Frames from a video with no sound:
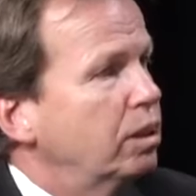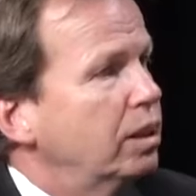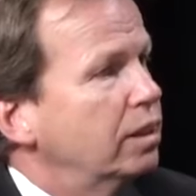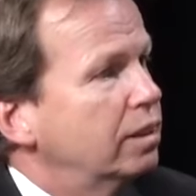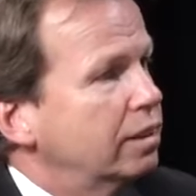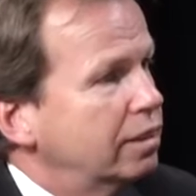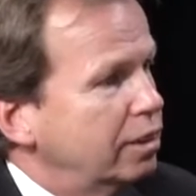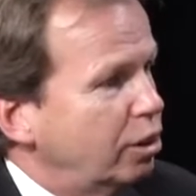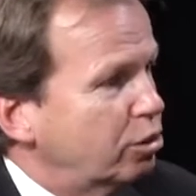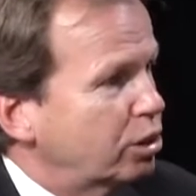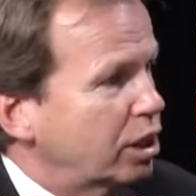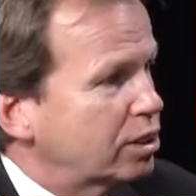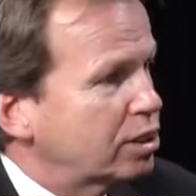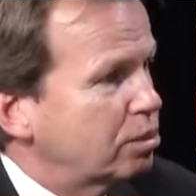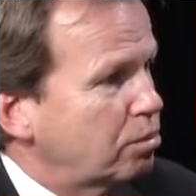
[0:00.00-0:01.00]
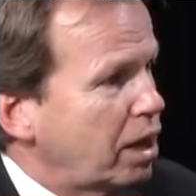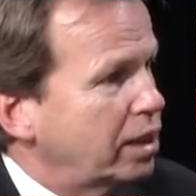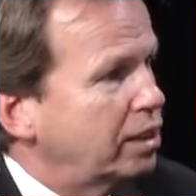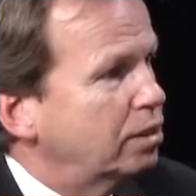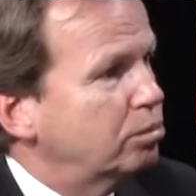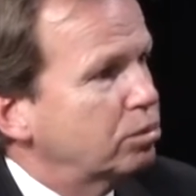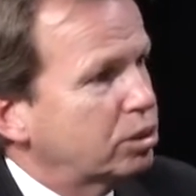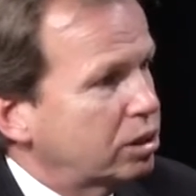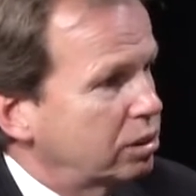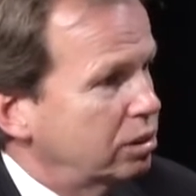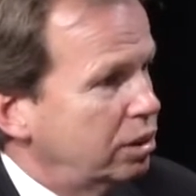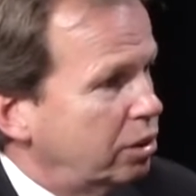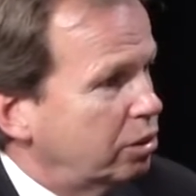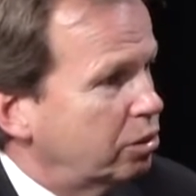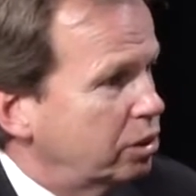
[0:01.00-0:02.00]
in, get some items,
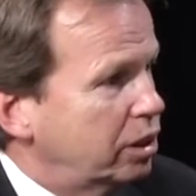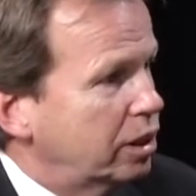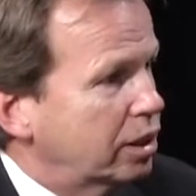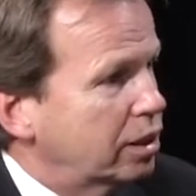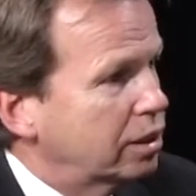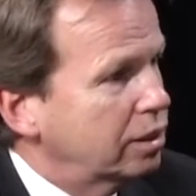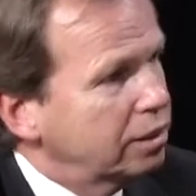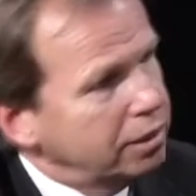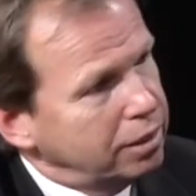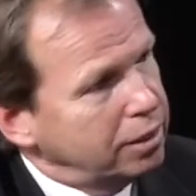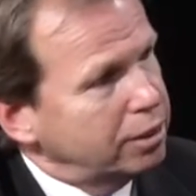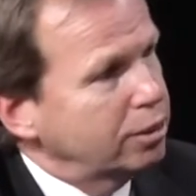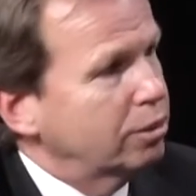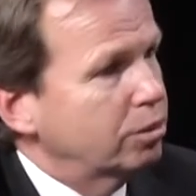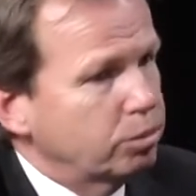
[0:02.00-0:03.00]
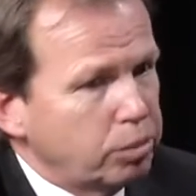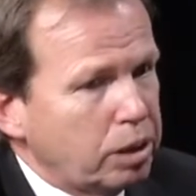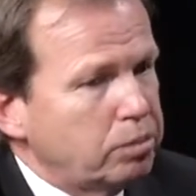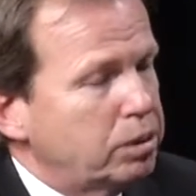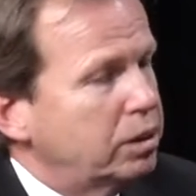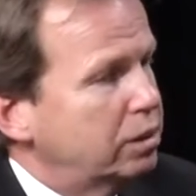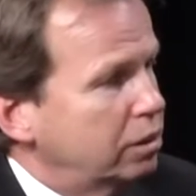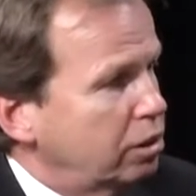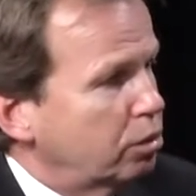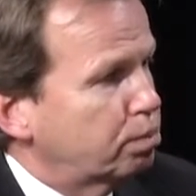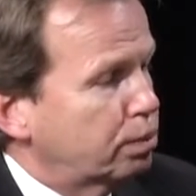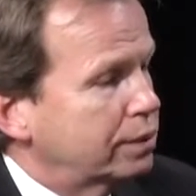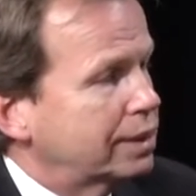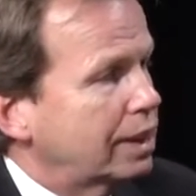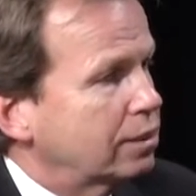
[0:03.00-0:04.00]
so maybe
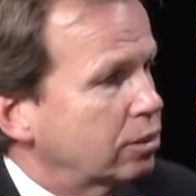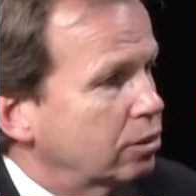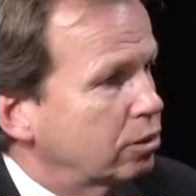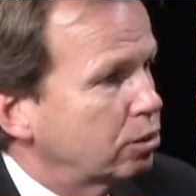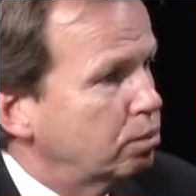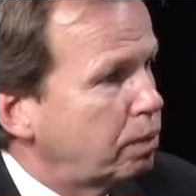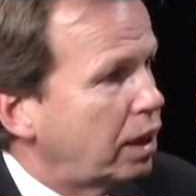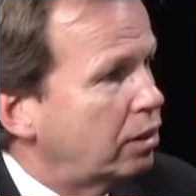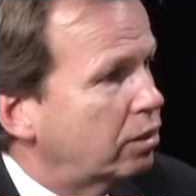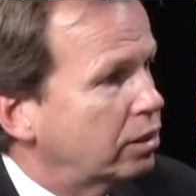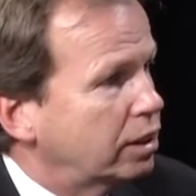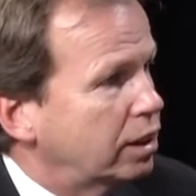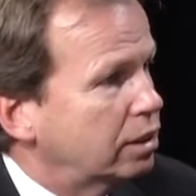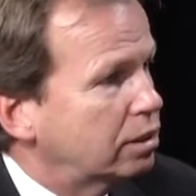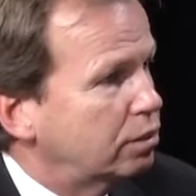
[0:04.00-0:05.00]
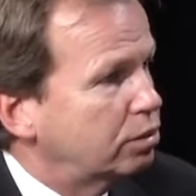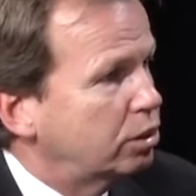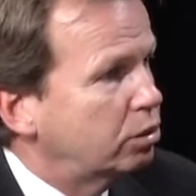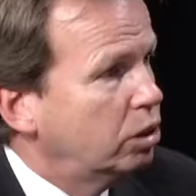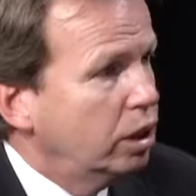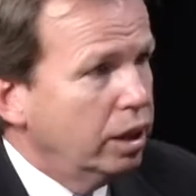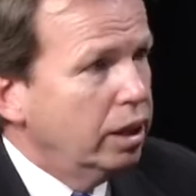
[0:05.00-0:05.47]
present a little better in the interview.